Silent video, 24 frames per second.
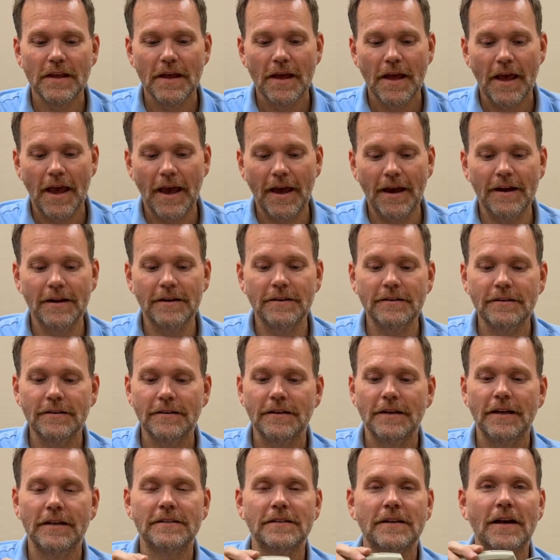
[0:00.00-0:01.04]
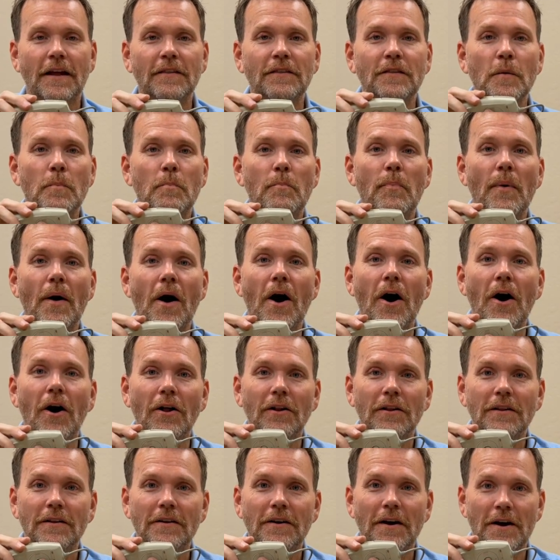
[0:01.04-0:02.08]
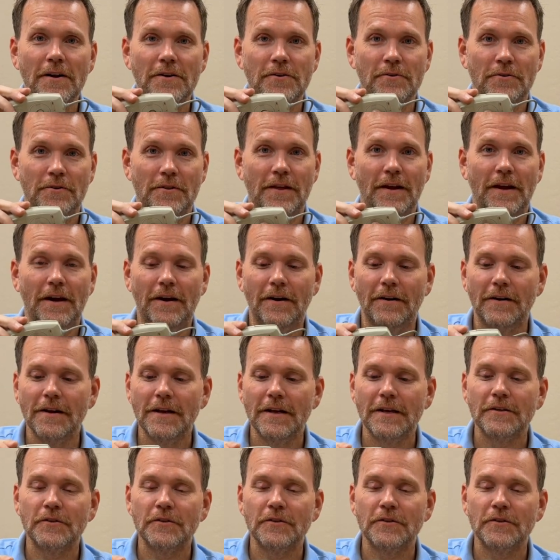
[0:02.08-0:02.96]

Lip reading: And it's got the ball under there.